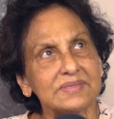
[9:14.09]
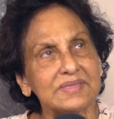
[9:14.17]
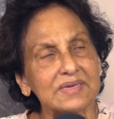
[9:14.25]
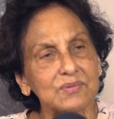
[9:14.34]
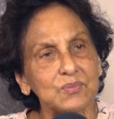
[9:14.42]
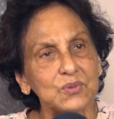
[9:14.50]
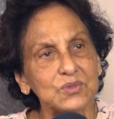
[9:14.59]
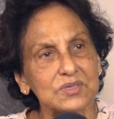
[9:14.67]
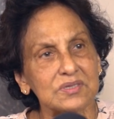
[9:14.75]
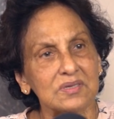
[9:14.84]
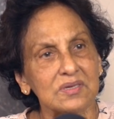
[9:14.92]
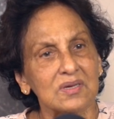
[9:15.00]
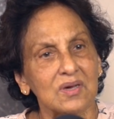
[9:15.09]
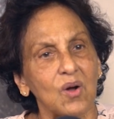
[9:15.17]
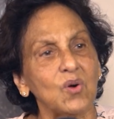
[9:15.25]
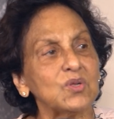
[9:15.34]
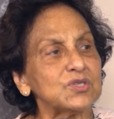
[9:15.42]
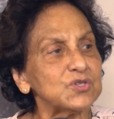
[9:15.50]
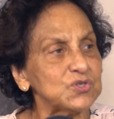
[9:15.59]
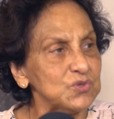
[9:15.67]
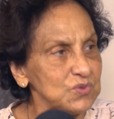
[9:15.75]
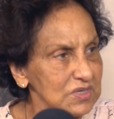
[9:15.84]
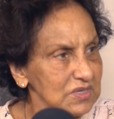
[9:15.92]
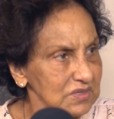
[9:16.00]
they would also
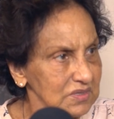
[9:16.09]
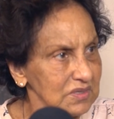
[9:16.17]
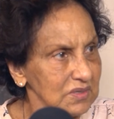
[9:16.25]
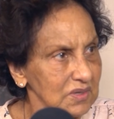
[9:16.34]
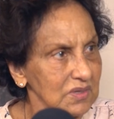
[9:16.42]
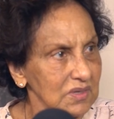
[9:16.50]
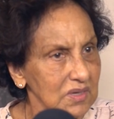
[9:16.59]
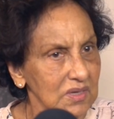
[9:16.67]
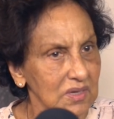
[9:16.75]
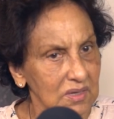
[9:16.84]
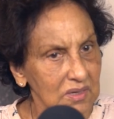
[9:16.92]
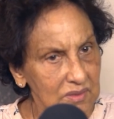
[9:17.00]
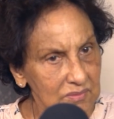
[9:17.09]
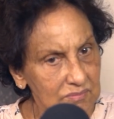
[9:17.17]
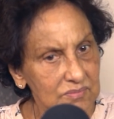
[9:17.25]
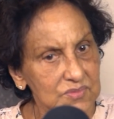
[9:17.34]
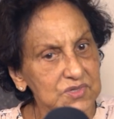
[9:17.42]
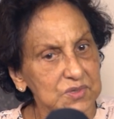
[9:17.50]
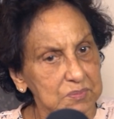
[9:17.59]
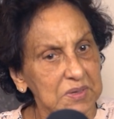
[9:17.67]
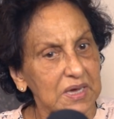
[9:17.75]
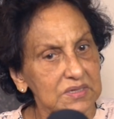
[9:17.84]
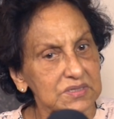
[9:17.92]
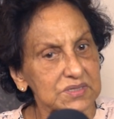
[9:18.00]
need
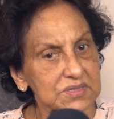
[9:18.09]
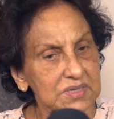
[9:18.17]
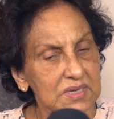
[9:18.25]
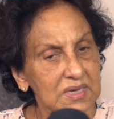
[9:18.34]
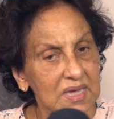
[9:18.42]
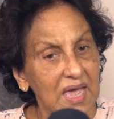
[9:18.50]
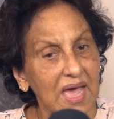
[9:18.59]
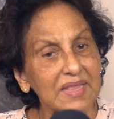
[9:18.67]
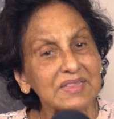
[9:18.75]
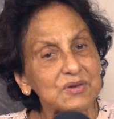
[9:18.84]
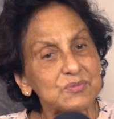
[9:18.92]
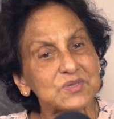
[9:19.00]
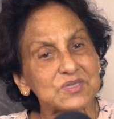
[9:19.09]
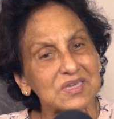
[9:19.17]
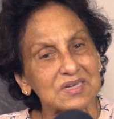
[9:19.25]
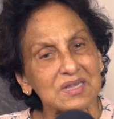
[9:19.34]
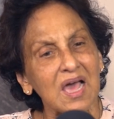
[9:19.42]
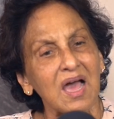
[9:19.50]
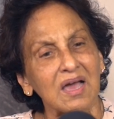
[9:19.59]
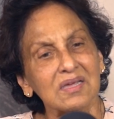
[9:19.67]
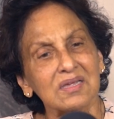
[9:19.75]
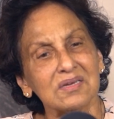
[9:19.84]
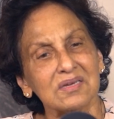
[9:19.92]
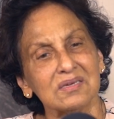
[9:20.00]
supplies. And that was at a
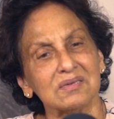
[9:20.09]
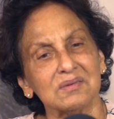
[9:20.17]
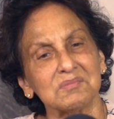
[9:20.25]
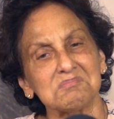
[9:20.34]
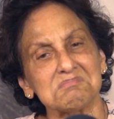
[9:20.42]
highly,